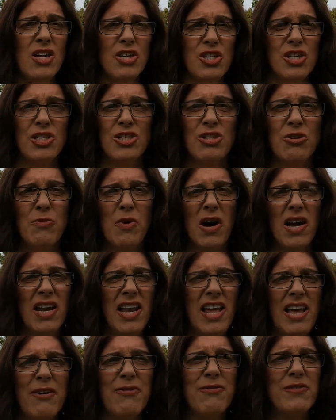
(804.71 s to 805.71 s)
just on my
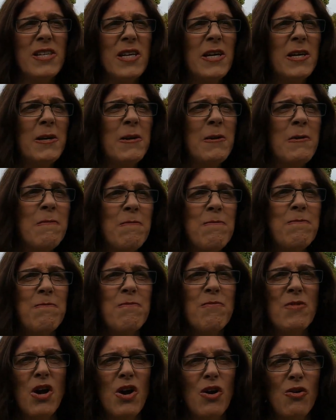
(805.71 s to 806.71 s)
left.
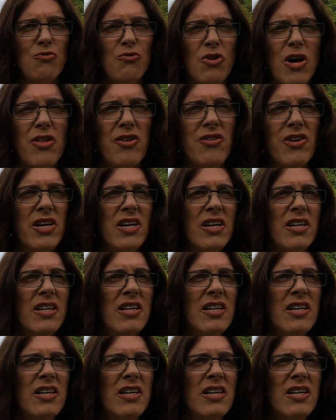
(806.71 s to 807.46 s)
Rather a